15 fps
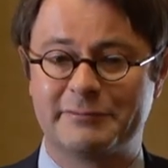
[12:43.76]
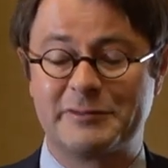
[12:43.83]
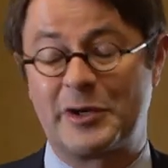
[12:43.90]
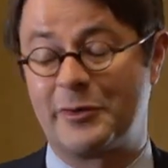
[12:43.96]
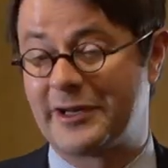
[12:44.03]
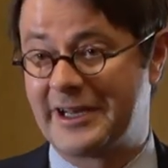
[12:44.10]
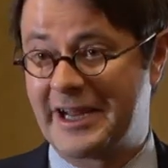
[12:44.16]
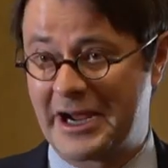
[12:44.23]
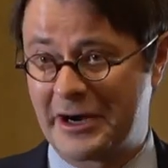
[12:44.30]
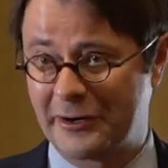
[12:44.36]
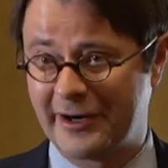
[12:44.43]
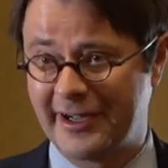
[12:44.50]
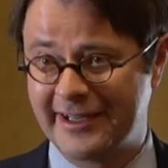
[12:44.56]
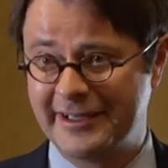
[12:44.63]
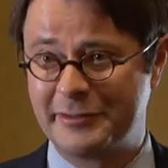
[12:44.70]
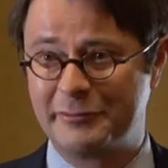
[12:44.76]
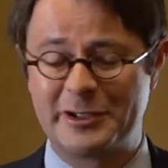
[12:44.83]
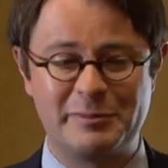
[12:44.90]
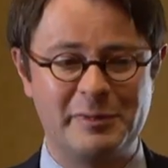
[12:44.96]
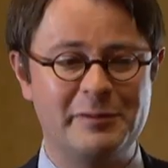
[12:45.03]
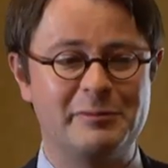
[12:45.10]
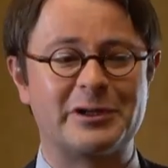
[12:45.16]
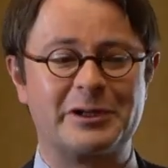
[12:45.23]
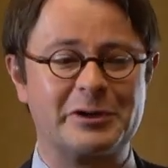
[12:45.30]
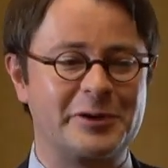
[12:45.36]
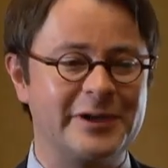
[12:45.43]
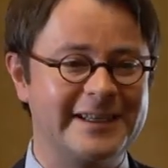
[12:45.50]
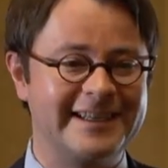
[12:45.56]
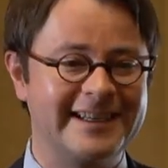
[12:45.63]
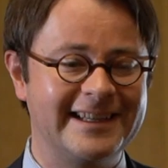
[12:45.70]
So in an era in which people
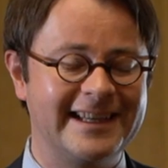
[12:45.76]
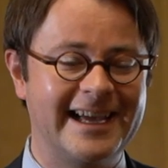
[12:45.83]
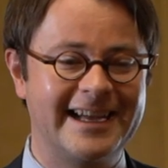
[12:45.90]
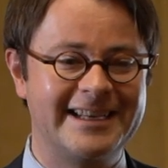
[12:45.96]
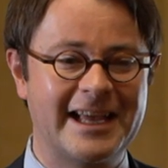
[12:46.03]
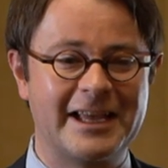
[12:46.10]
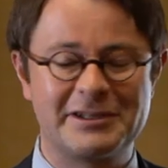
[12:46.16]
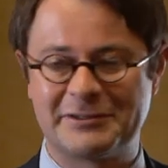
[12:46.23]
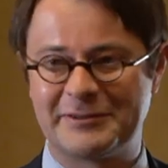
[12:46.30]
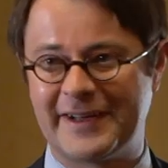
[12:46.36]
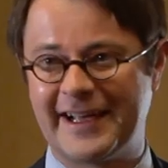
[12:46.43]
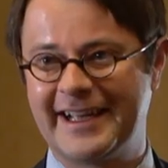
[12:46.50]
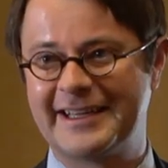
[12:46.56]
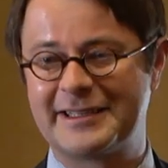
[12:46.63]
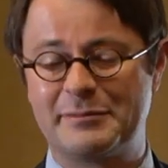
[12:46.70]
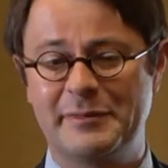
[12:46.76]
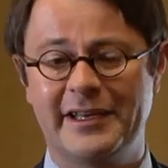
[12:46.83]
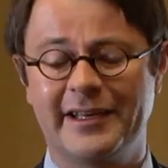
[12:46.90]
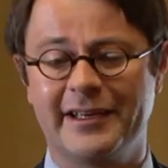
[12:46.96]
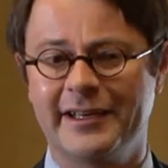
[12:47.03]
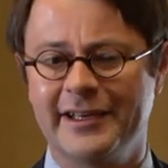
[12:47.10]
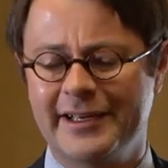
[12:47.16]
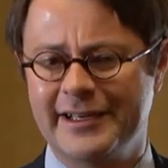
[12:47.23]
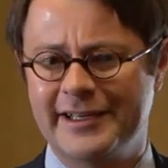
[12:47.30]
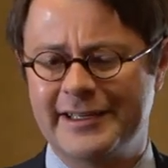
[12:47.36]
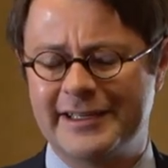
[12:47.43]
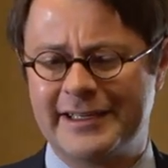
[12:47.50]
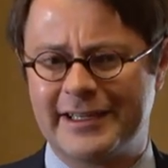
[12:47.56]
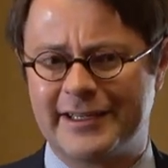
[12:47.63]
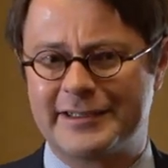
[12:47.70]
increasingly identify as being
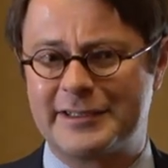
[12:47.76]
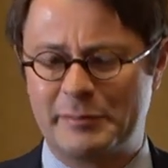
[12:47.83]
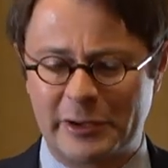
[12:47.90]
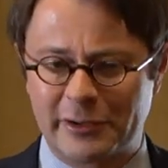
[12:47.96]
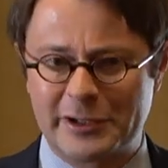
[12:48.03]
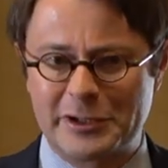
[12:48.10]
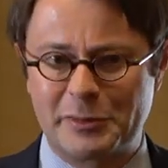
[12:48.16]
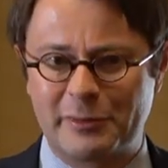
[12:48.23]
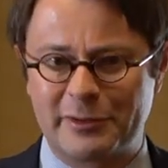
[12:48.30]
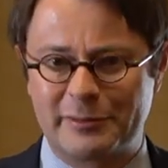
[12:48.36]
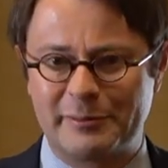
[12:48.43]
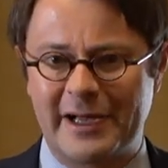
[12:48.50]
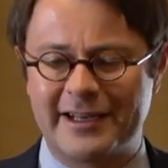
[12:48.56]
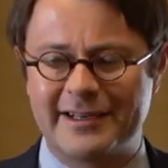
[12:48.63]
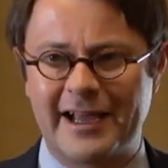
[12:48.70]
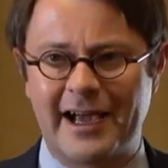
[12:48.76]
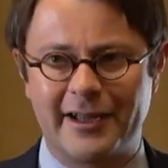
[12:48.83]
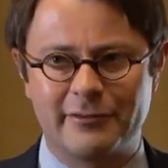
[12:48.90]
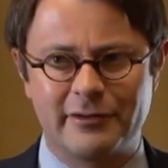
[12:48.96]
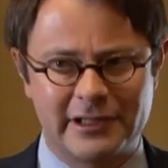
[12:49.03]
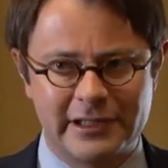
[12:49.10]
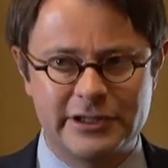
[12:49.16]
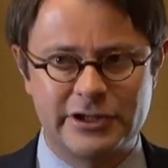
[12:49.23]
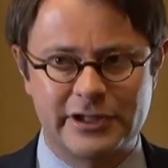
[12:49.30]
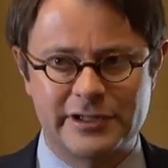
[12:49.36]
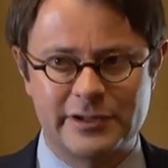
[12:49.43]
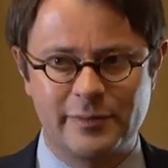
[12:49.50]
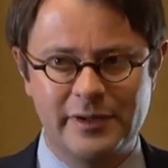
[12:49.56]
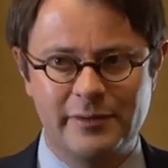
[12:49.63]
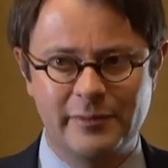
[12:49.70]
spiritual but not
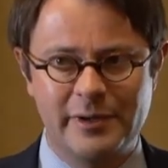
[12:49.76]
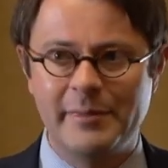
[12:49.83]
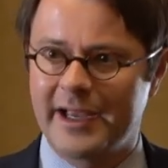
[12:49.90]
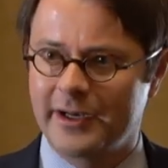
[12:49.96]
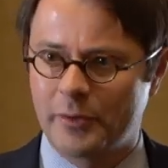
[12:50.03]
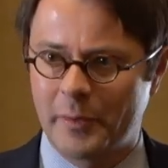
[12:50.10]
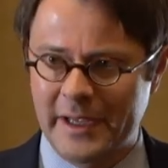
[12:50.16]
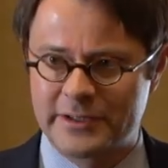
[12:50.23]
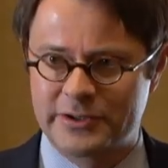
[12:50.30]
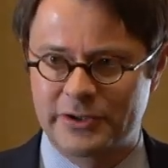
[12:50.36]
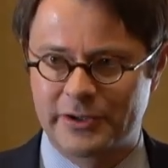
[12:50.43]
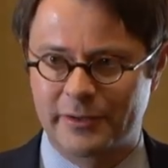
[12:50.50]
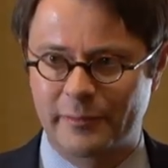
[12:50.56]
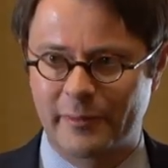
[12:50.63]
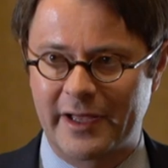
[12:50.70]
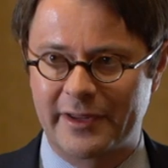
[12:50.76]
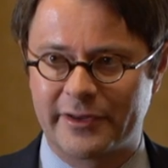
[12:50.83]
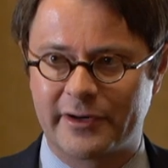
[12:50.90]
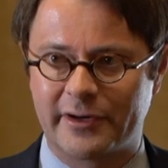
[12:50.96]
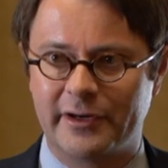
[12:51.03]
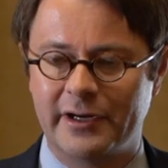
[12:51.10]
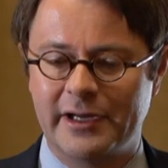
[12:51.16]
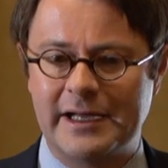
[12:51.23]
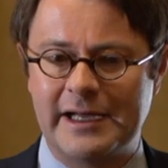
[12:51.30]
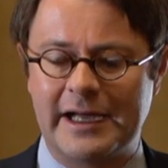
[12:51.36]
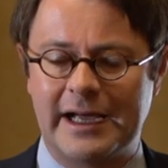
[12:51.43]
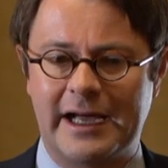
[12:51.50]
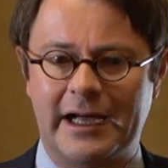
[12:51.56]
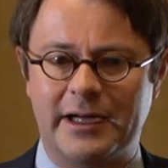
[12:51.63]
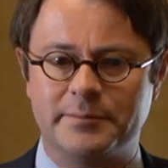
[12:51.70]
religious, we, we might question whether
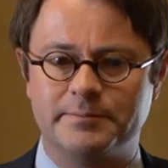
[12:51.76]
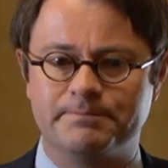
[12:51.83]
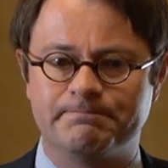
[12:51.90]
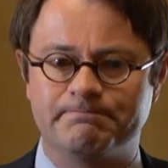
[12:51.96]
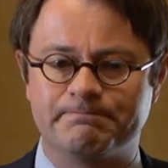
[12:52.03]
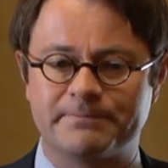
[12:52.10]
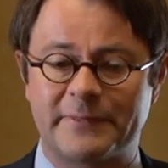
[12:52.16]
um,